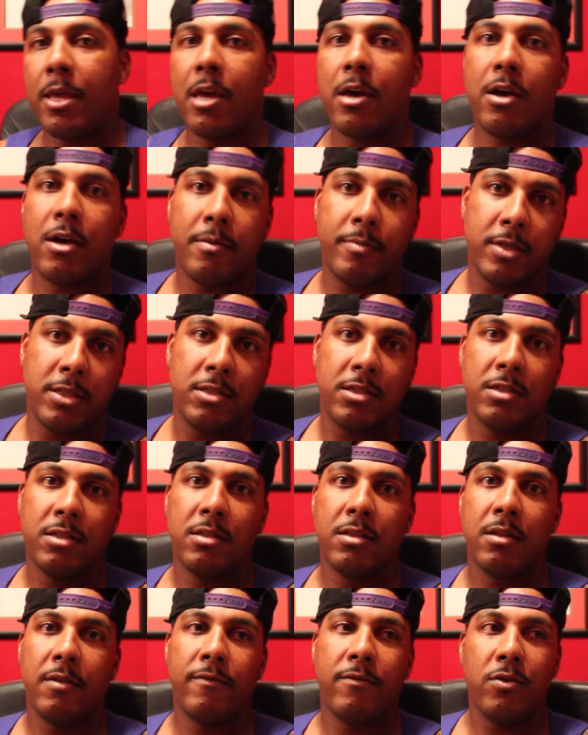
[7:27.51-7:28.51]
homage.
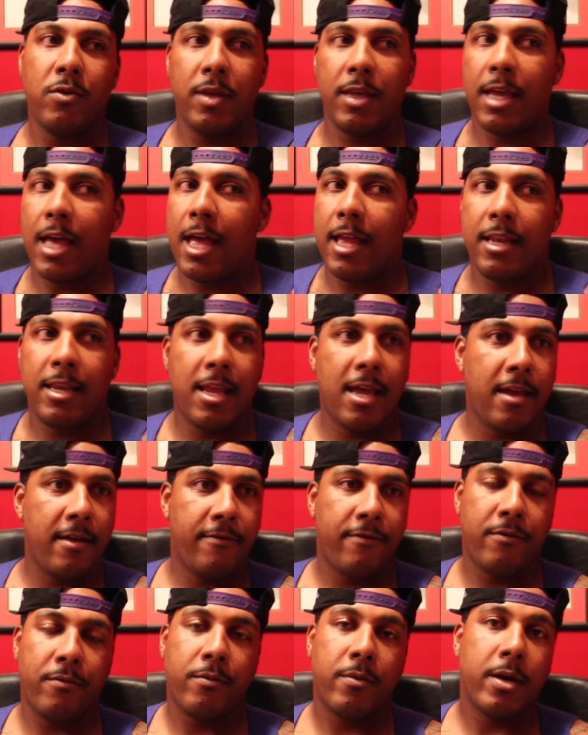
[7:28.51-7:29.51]
If you ain't got
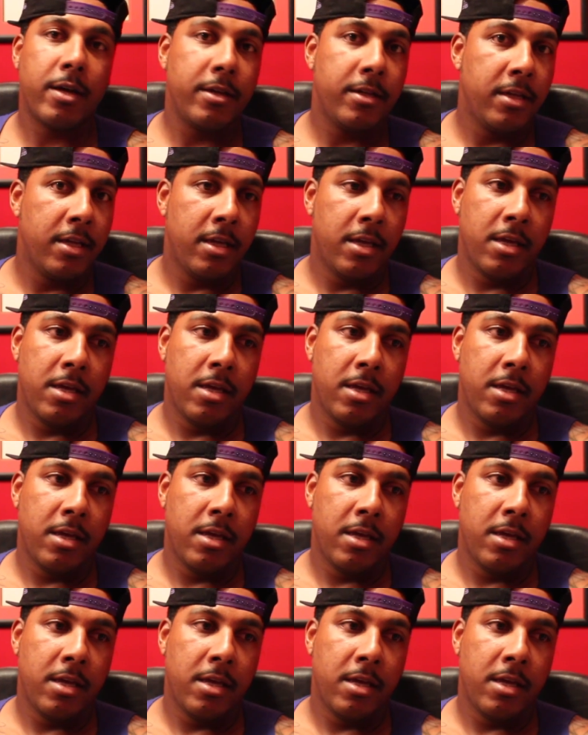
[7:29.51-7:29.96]
that, for what?